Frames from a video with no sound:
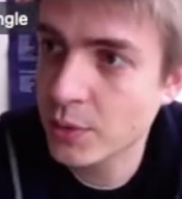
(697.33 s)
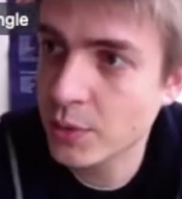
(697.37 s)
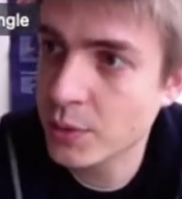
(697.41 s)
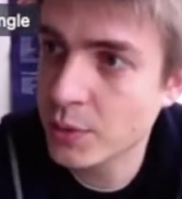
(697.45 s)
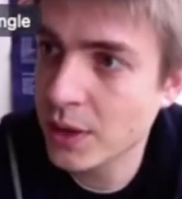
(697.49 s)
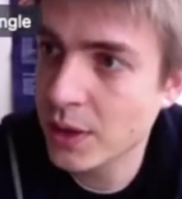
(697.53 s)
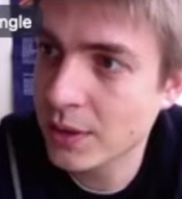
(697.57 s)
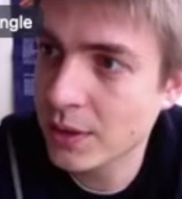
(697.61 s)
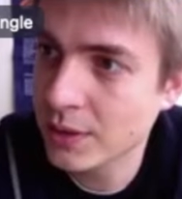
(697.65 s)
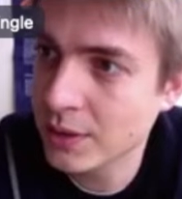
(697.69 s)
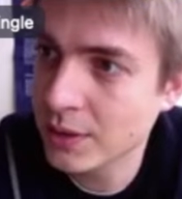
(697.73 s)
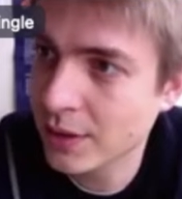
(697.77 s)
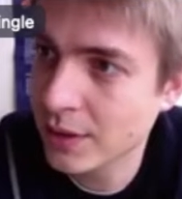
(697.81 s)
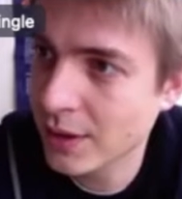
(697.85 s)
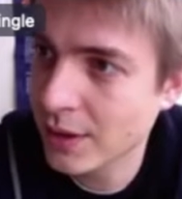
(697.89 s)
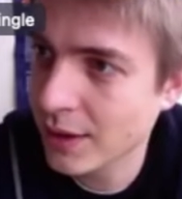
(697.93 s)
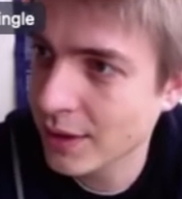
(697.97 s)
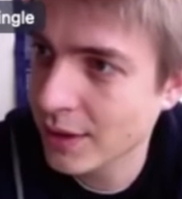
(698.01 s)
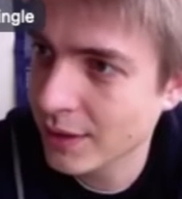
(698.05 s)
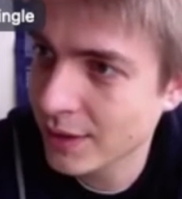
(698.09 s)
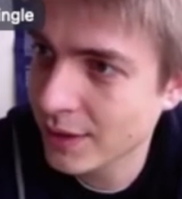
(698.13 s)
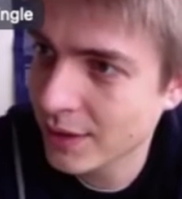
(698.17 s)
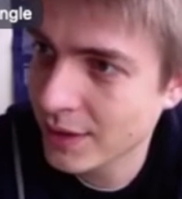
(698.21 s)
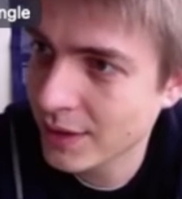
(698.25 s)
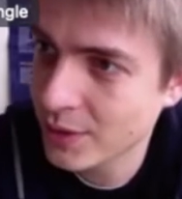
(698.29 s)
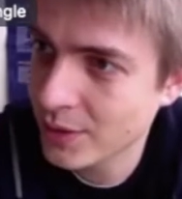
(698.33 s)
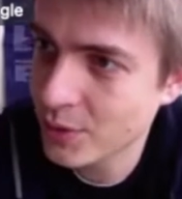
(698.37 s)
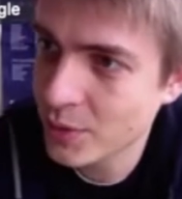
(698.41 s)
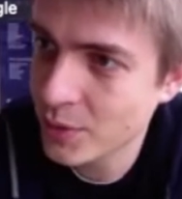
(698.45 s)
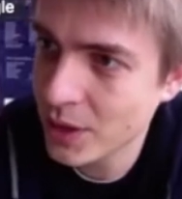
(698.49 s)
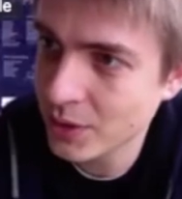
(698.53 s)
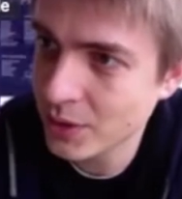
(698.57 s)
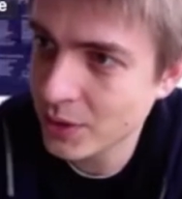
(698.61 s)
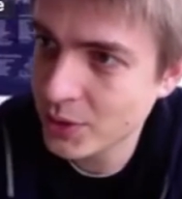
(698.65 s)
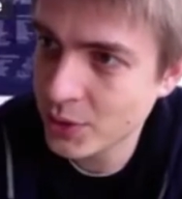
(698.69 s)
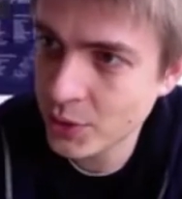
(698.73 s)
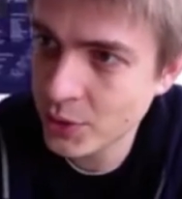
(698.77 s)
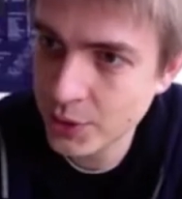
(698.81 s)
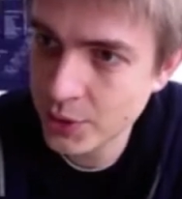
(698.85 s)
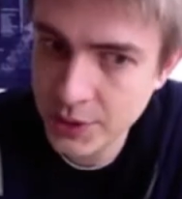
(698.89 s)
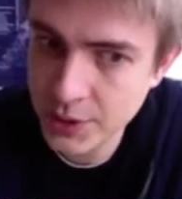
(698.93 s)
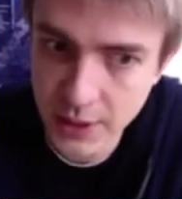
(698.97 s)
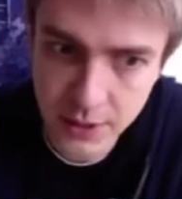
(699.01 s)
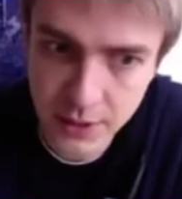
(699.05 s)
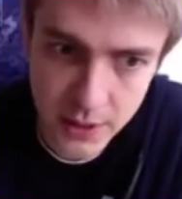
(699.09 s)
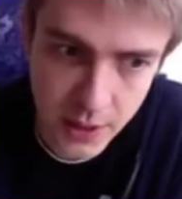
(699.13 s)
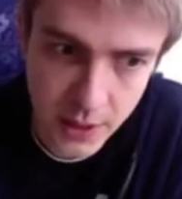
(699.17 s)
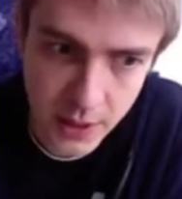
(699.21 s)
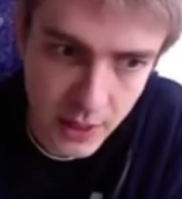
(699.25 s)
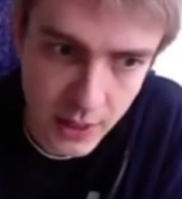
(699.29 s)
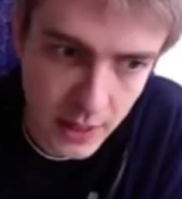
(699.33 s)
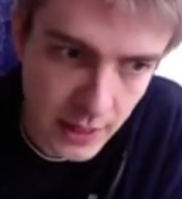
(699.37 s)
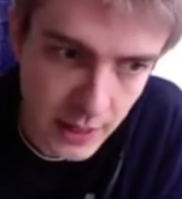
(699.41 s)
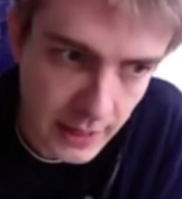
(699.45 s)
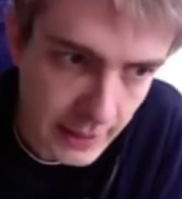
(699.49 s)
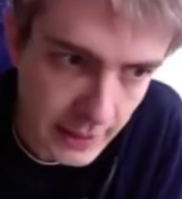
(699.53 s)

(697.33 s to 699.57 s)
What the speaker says: well suited.